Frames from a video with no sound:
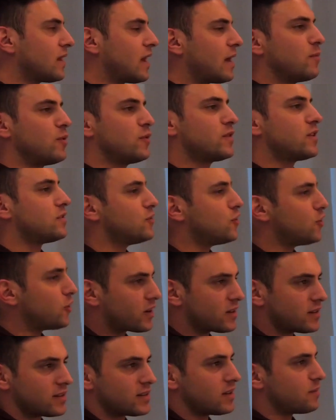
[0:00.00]
I moved to New
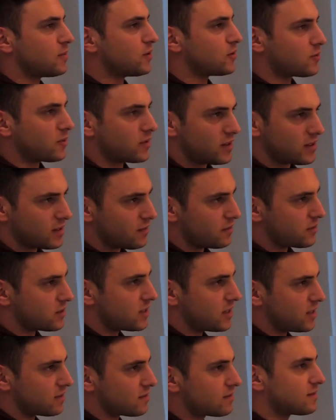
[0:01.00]
York in December
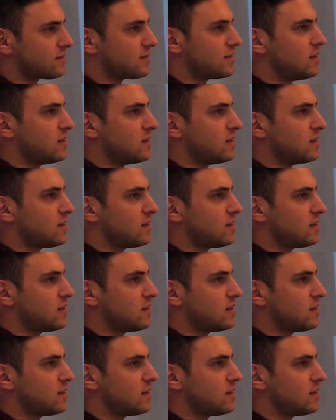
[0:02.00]
2017.